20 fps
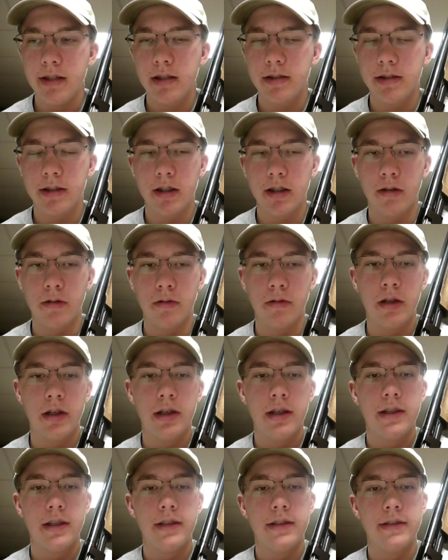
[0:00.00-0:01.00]
So
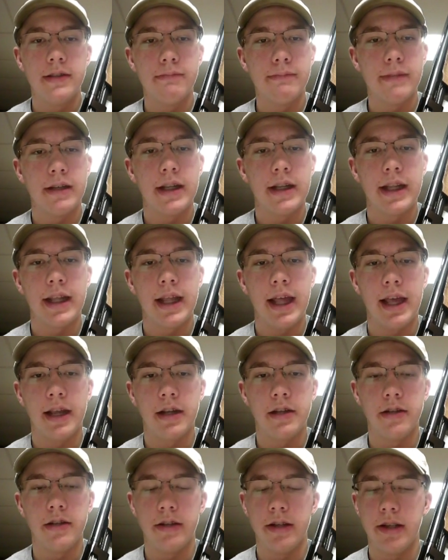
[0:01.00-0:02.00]
somebody
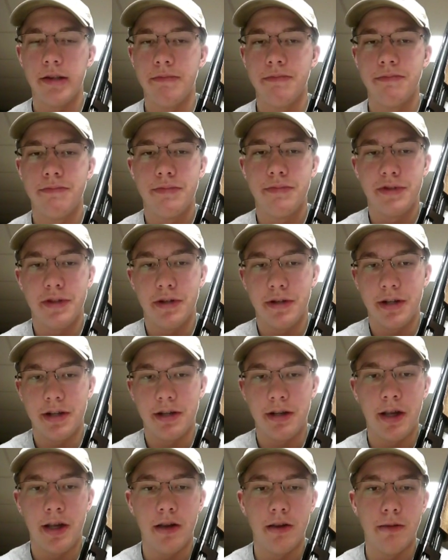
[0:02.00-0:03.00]
actually
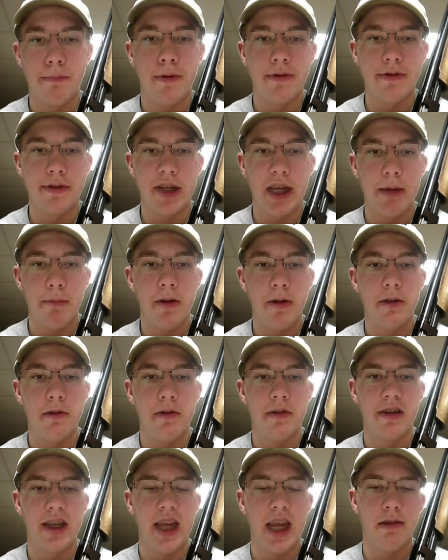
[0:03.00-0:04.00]
started, the person that got me into
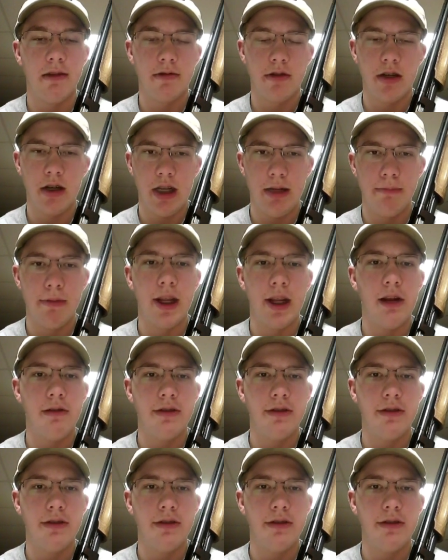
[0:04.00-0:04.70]
it started letting me